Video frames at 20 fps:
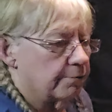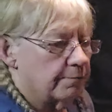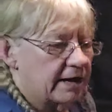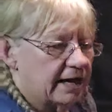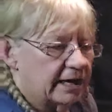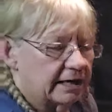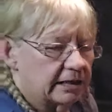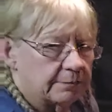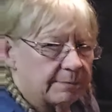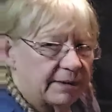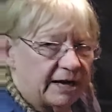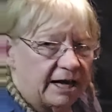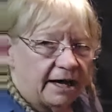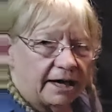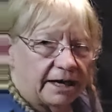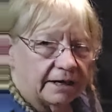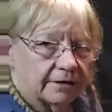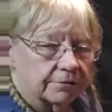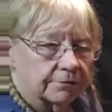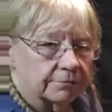rack and
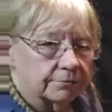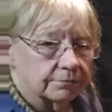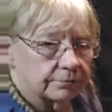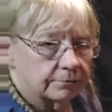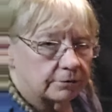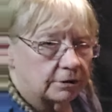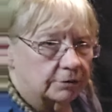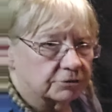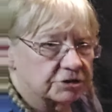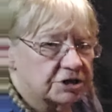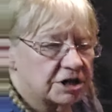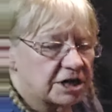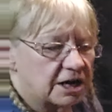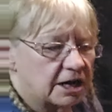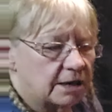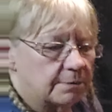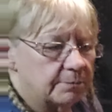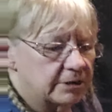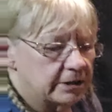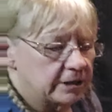back or on
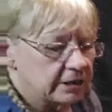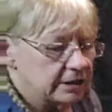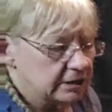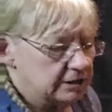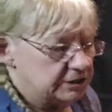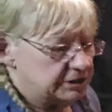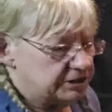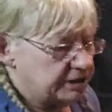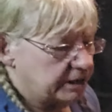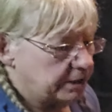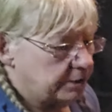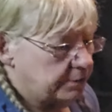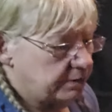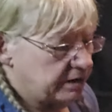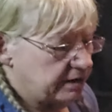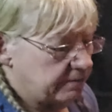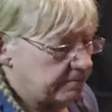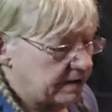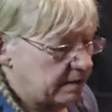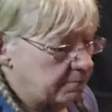top. So
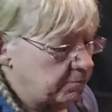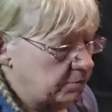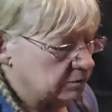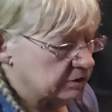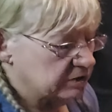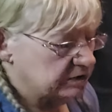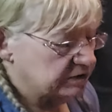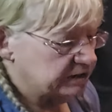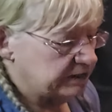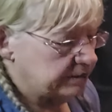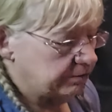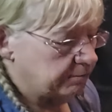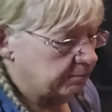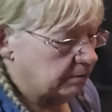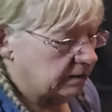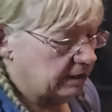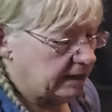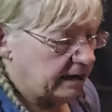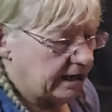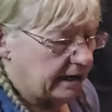if I want to sit and
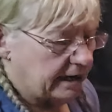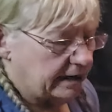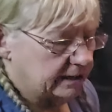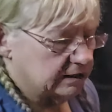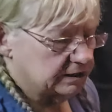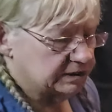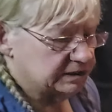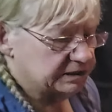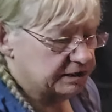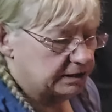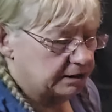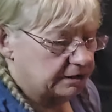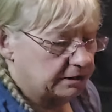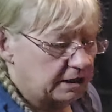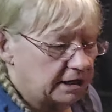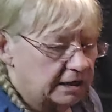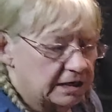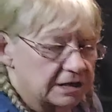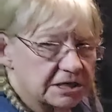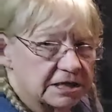relax, a
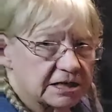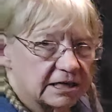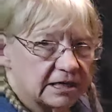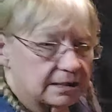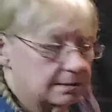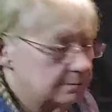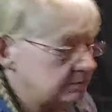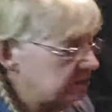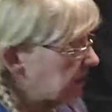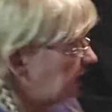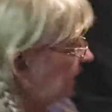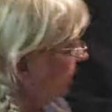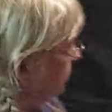lot of times I